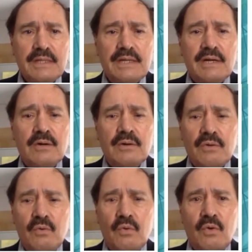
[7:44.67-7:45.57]
Now,
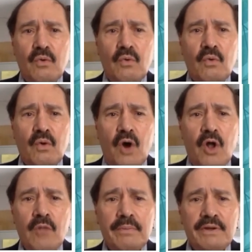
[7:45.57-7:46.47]

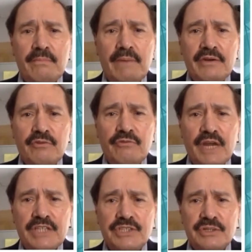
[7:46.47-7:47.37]
all but a minor
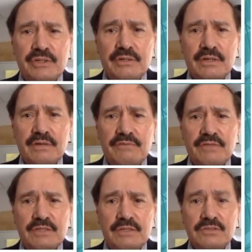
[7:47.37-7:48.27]
fraction of
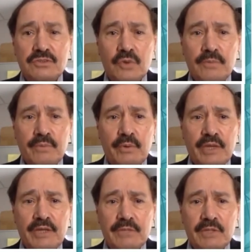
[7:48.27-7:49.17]
the stored
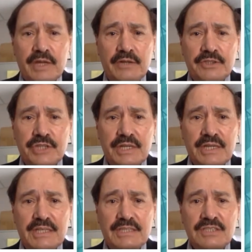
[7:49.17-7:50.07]
parenchymal energy
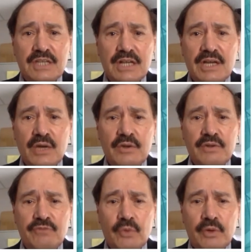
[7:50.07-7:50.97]
is accounted
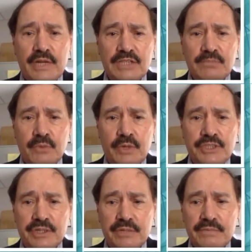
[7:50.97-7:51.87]
for in
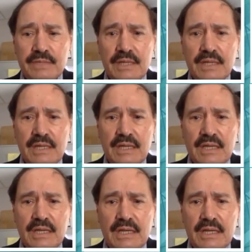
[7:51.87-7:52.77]
expiration.
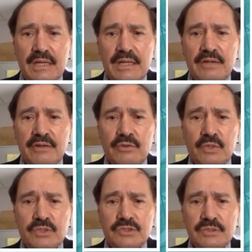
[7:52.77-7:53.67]
In other
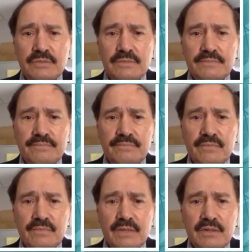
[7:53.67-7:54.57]
words,
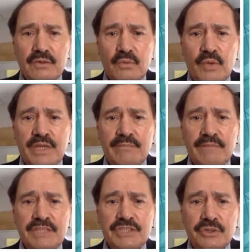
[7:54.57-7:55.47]
we can
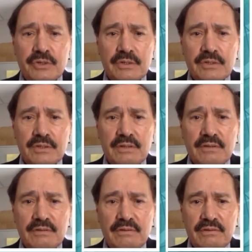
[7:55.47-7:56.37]
measure
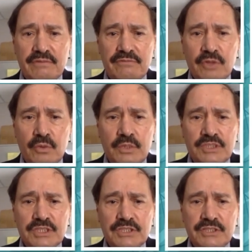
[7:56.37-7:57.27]
the flow
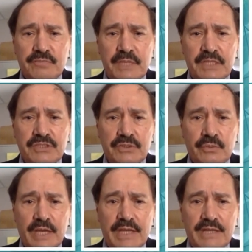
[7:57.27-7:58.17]
resistive piece in
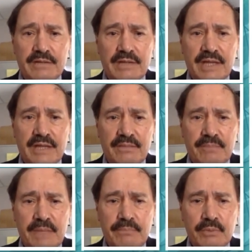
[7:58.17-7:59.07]
red and the
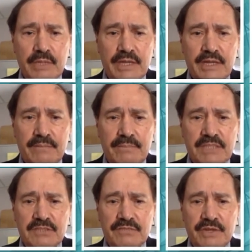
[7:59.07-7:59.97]
PEEP related piece of